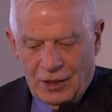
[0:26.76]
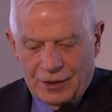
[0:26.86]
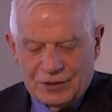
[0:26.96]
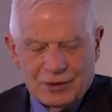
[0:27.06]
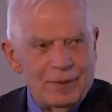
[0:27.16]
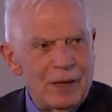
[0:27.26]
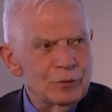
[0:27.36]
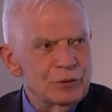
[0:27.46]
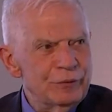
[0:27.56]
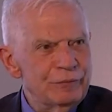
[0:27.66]
It's
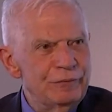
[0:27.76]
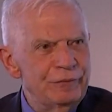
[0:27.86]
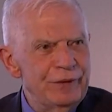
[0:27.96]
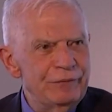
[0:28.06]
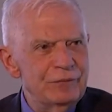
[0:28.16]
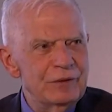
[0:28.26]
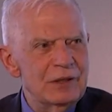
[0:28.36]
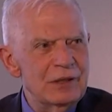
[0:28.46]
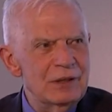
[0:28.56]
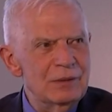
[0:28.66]
about uh,
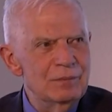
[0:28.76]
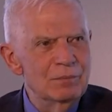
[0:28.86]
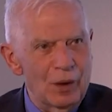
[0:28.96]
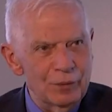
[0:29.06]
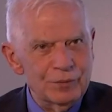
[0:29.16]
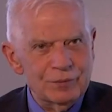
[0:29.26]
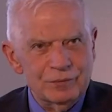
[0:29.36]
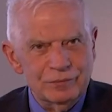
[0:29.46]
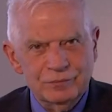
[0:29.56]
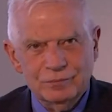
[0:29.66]
fifty months,
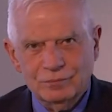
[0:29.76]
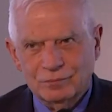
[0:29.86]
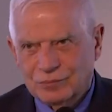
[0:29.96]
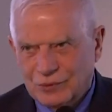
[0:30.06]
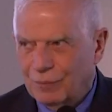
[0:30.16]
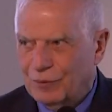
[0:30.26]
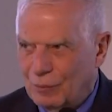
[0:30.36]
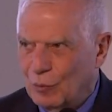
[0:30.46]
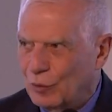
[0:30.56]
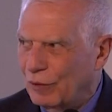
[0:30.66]

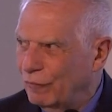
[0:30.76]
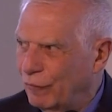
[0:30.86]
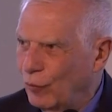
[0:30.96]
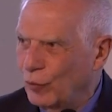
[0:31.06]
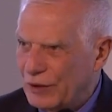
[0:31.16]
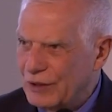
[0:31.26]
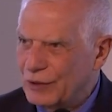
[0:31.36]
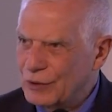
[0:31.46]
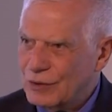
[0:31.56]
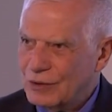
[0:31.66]
something more than four
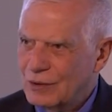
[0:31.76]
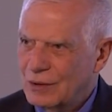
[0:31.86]
years,